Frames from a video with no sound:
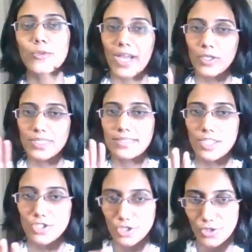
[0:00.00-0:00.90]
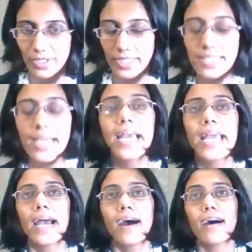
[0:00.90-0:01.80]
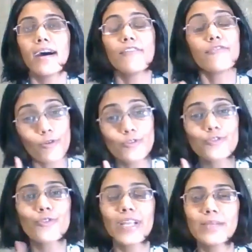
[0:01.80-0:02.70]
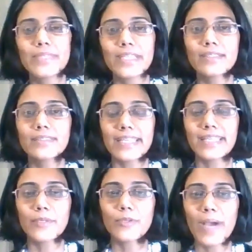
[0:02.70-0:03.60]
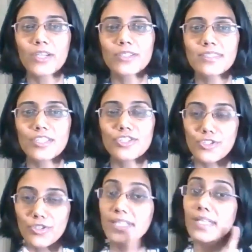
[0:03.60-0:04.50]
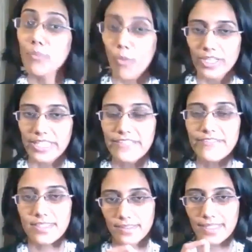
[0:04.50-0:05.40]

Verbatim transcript: their tobacco cessation unit. Uh, also helped in setting up a tobacco cessation unit in Maldives.